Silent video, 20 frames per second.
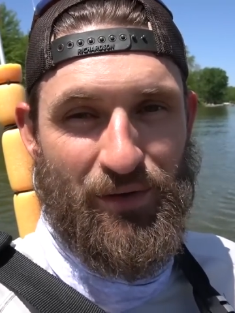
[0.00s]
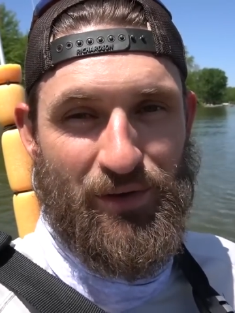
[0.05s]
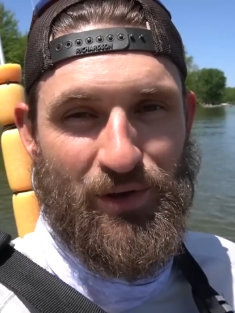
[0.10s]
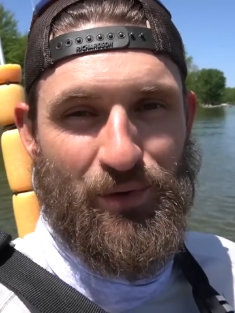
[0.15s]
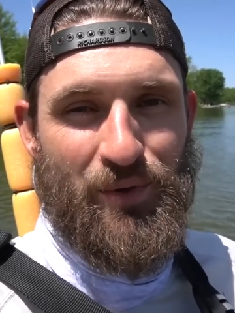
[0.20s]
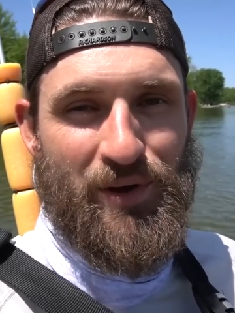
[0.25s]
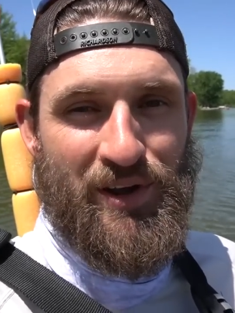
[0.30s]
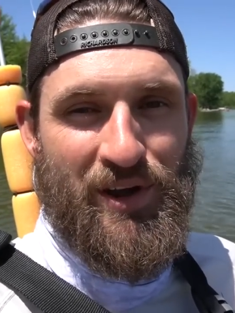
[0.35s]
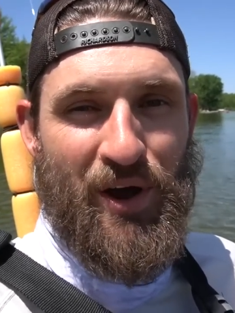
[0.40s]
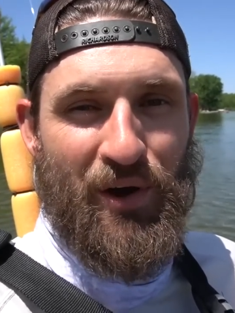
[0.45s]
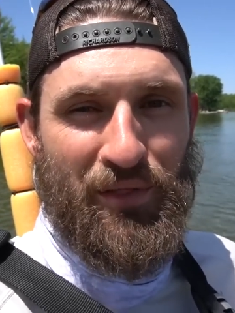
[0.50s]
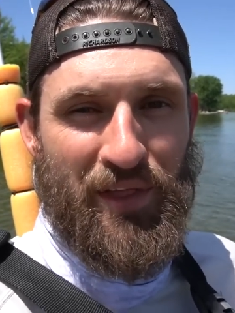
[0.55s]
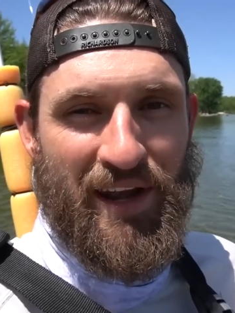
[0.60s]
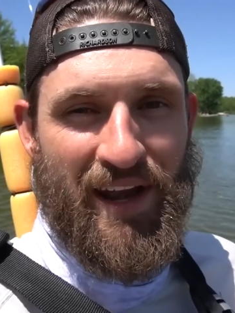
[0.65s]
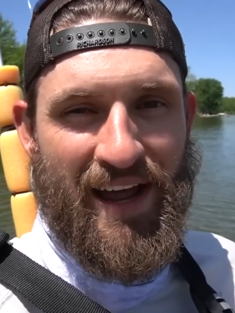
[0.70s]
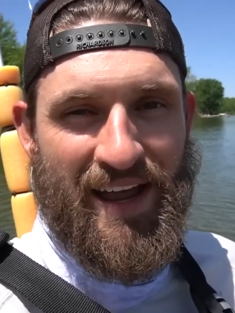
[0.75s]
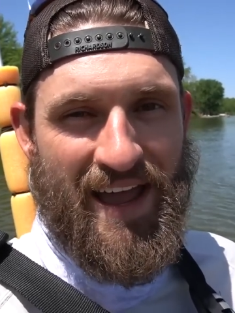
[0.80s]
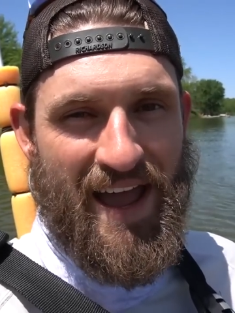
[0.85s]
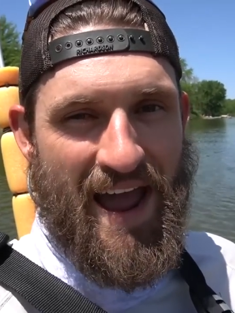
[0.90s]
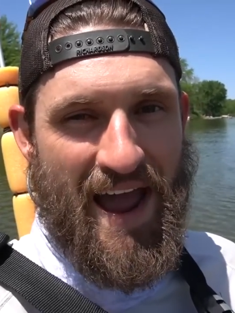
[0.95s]
you would know that
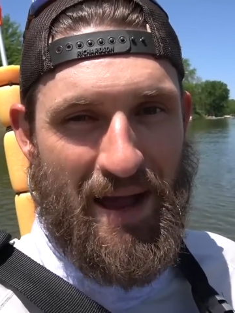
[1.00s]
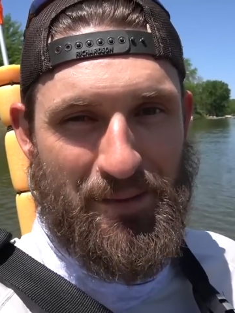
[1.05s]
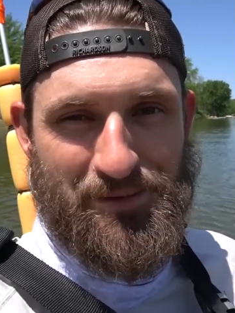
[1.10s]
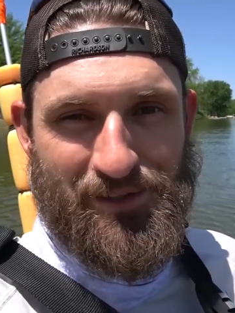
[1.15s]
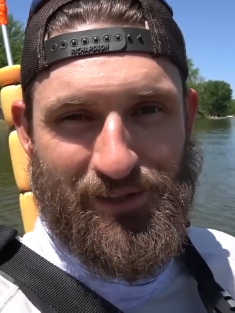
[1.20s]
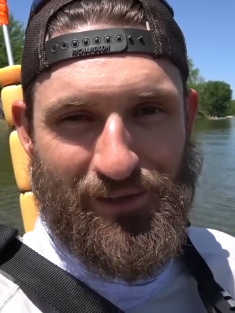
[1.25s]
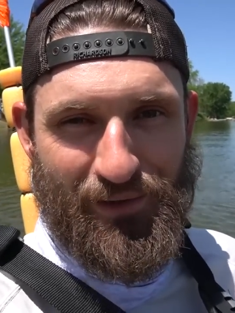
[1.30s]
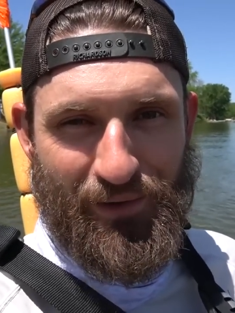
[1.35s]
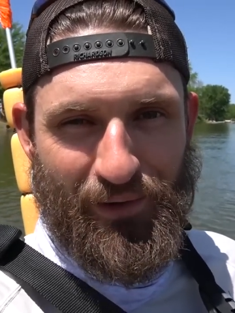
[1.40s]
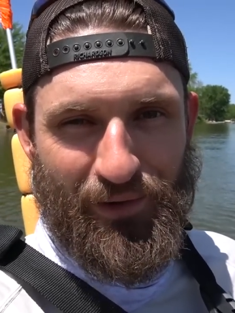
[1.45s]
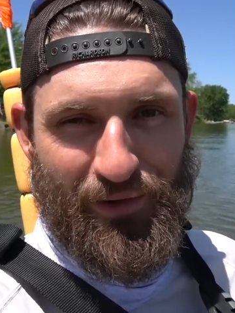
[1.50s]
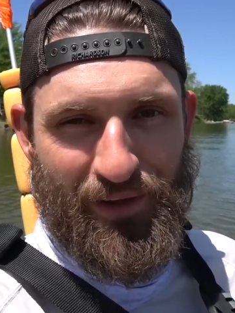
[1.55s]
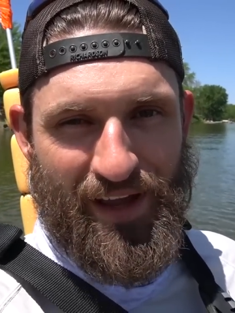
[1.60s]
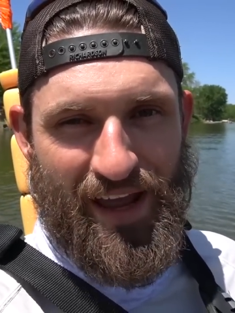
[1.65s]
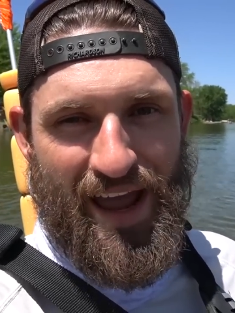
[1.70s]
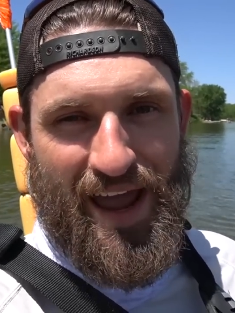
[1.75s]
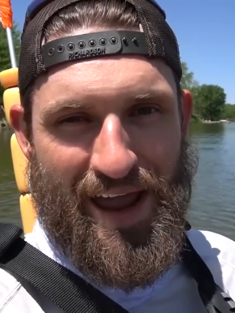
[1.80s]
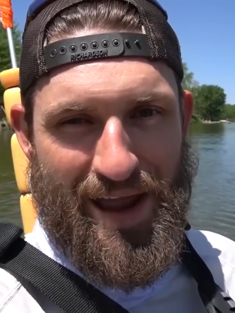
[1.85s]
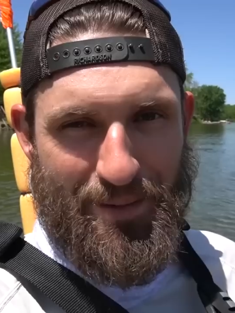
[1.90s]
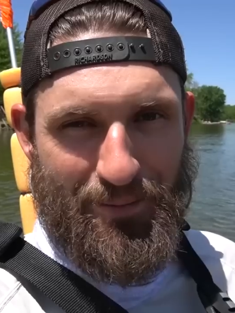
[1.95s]
I absolutely
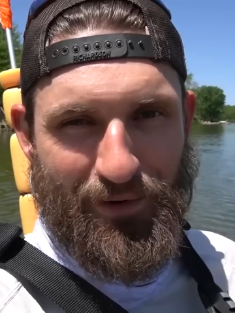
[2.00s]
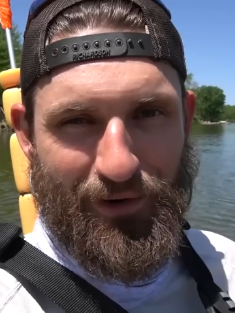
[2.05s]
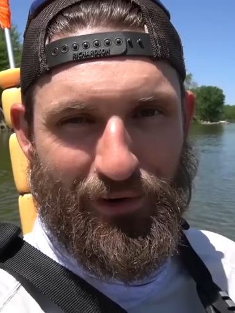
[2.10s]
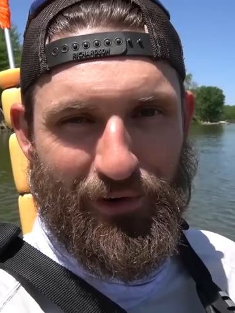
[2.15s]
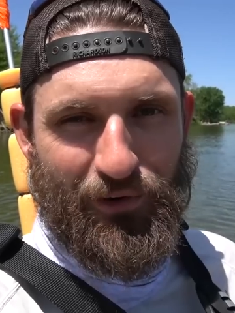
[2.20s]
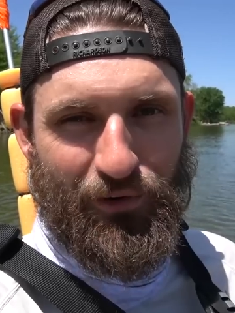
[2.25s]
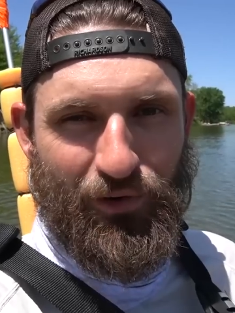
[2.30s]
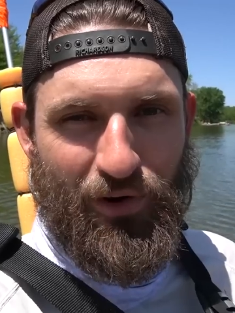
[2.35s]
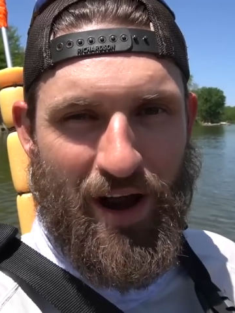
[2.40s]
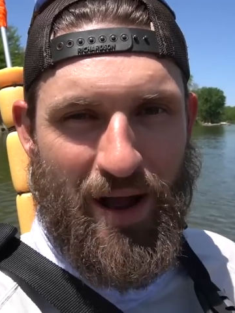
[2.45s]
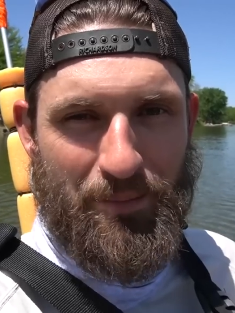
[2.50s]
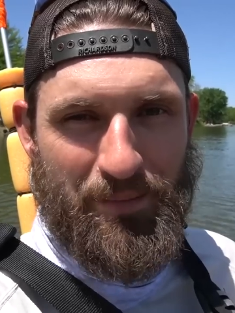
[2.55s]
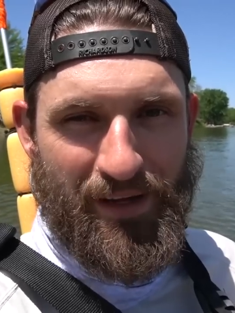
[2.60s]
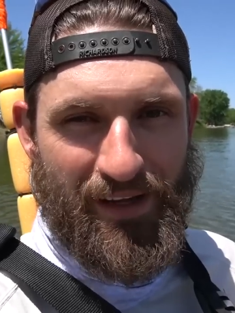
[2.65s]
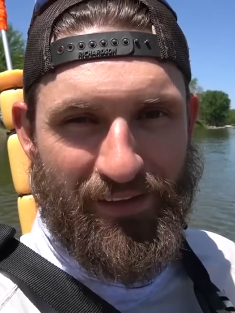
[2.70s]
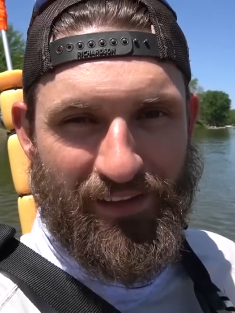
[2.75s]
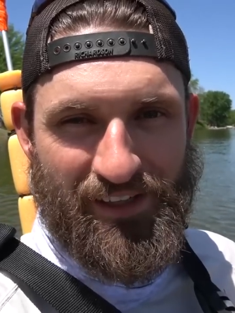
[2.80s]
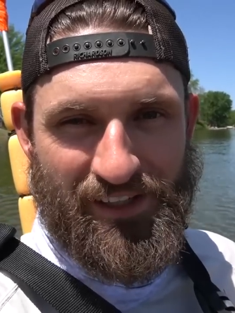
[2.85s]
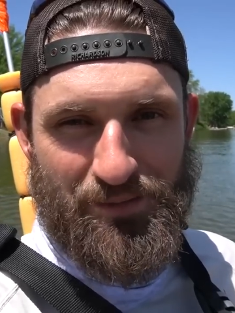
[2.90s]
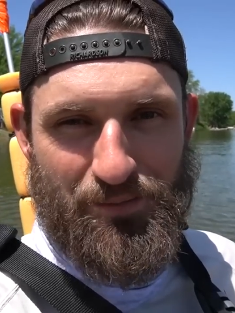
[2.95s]
hammered
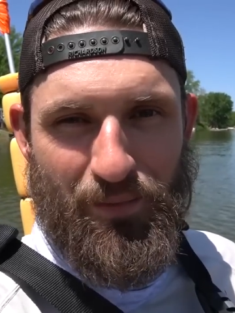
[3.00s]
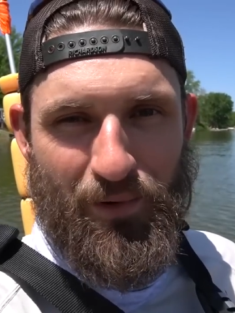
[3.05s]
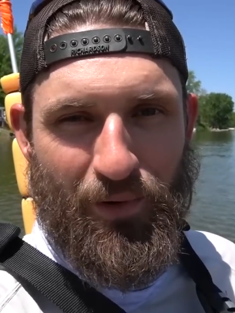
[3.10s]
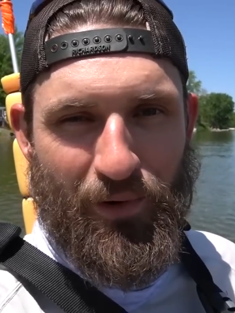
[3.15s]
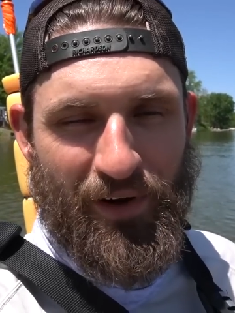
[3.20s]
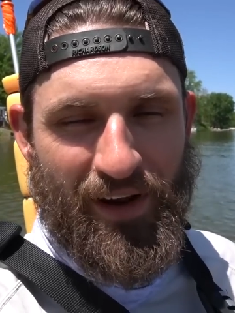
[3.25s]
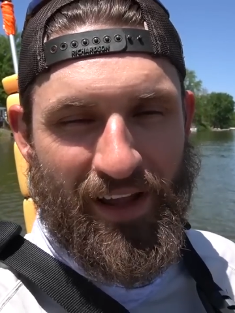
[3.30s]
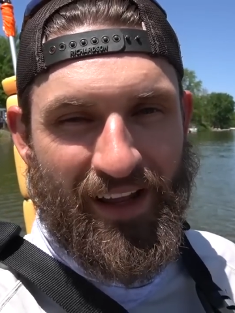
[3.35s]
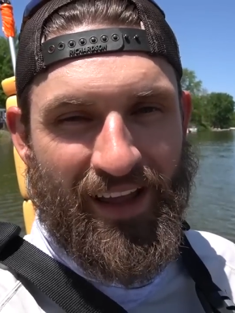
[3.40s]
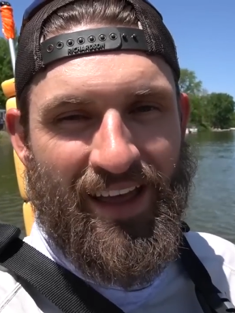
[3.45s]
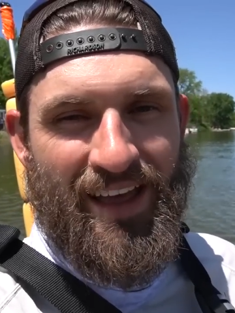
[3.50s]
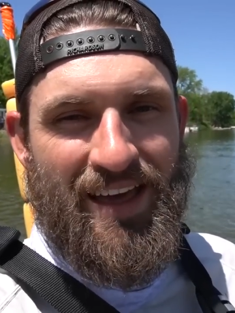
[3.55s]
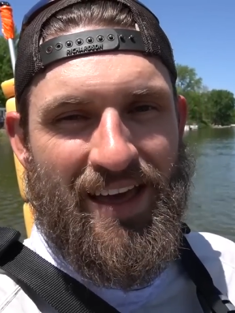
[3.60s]
crappie this morning.